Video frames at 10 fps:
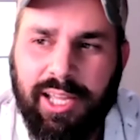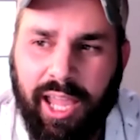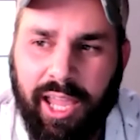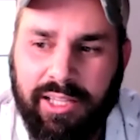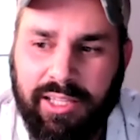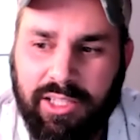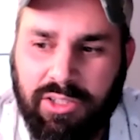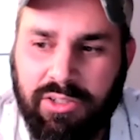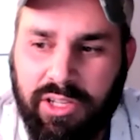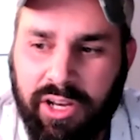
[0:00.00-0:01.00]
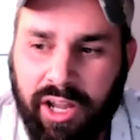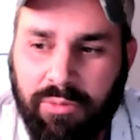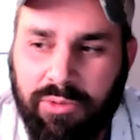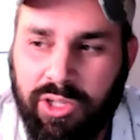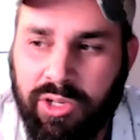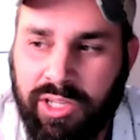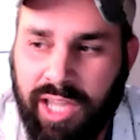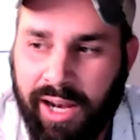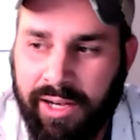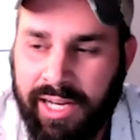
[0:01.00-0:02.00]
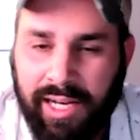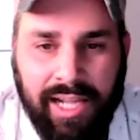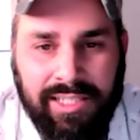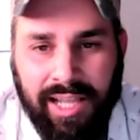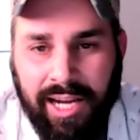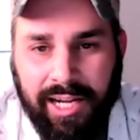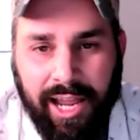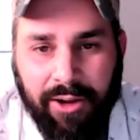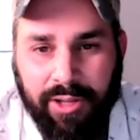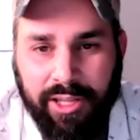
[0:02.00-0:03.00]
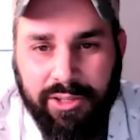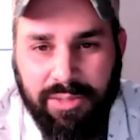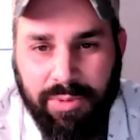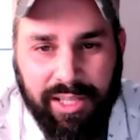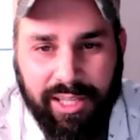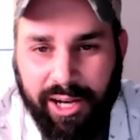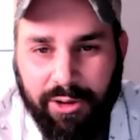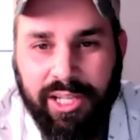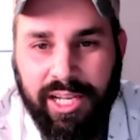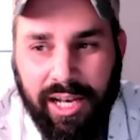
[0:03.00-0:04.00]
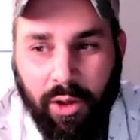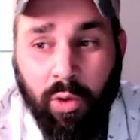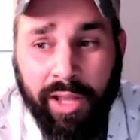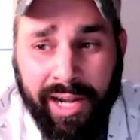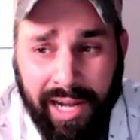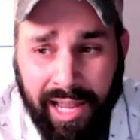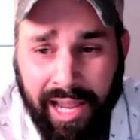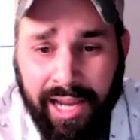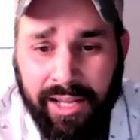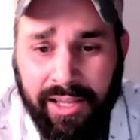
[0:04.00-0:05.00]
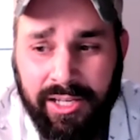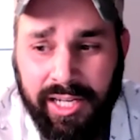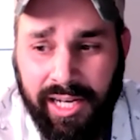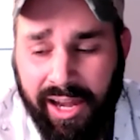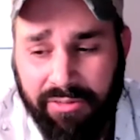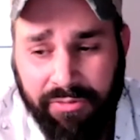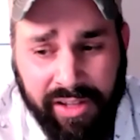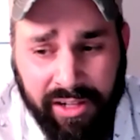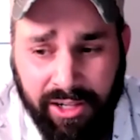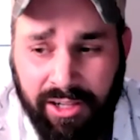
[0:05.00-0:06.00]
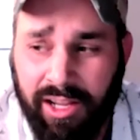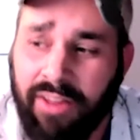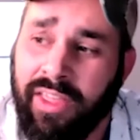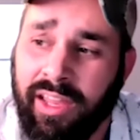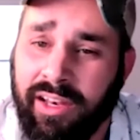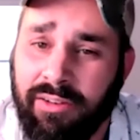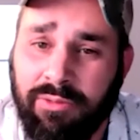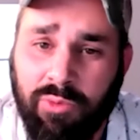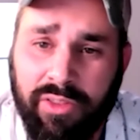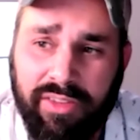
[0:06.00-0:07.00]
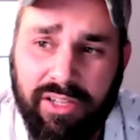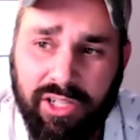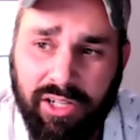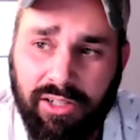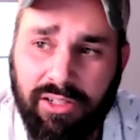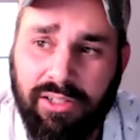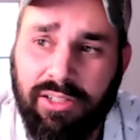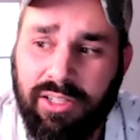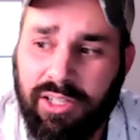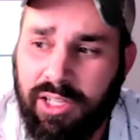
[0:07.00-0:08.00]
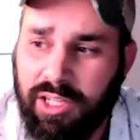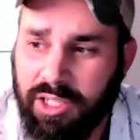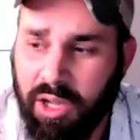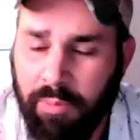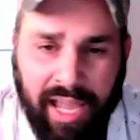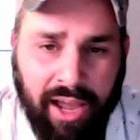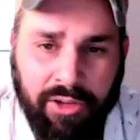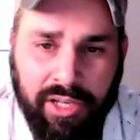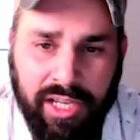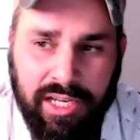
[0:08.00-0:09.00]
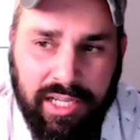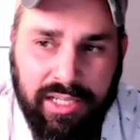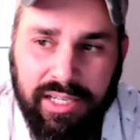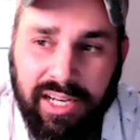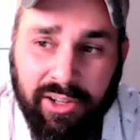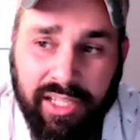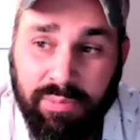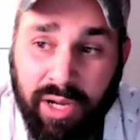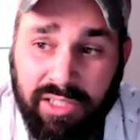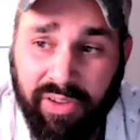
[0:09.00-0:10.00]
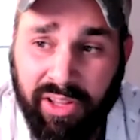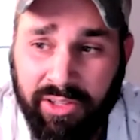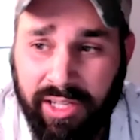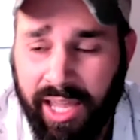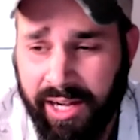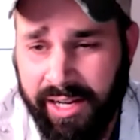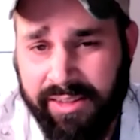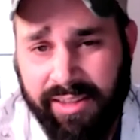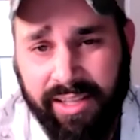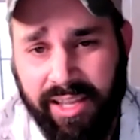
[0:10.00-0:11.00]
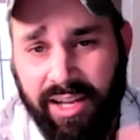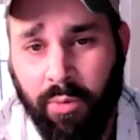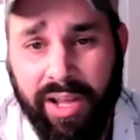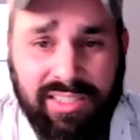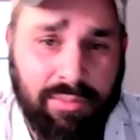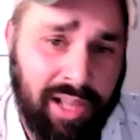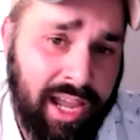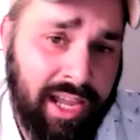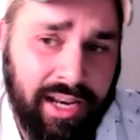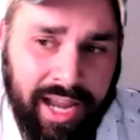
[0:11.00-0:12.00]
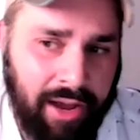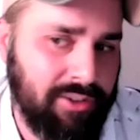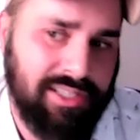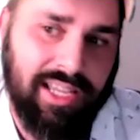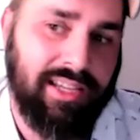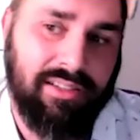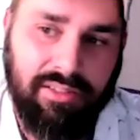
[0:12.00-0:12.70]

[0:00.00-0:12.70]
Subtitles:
it's you kind of need less light now. It used to be you need a whole lot of light and you need a lot of fill, and then with digital coming out you didn't need nearly as much fill. You kind of needed to like take away some light, and now it's like